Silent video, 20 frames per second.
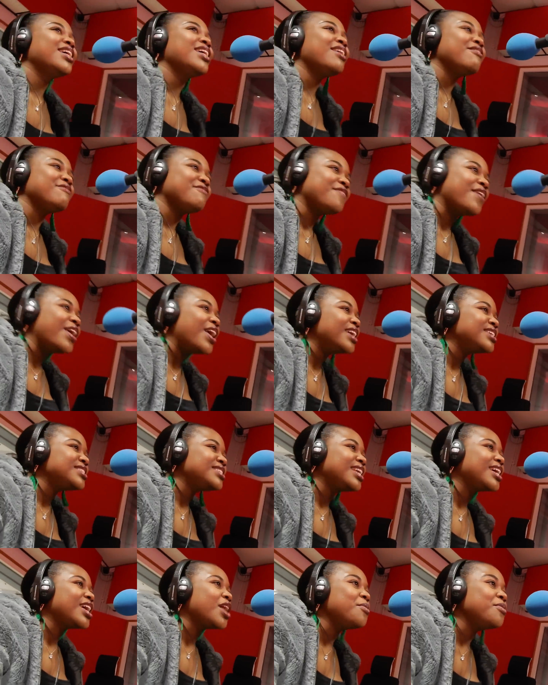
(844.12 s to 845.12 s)
at
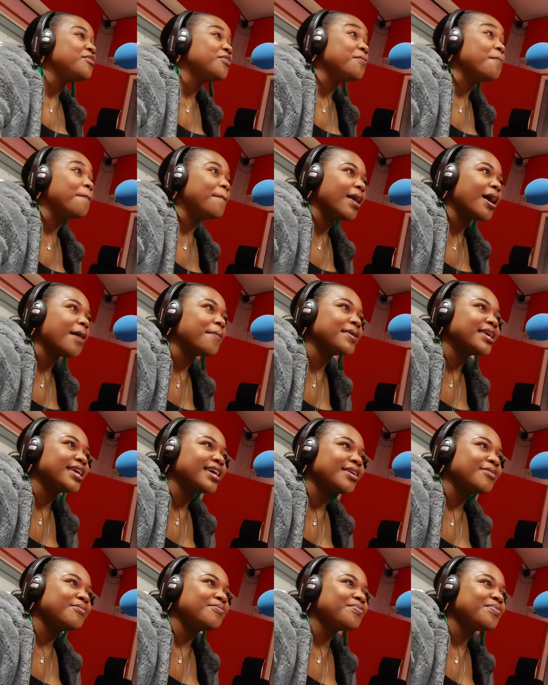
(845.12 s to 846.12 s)
first, like, coming from
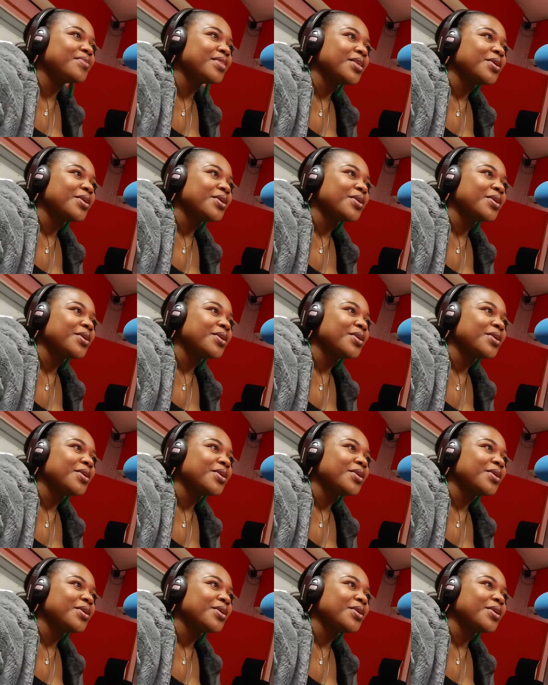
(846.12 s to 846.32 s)
Birmingham.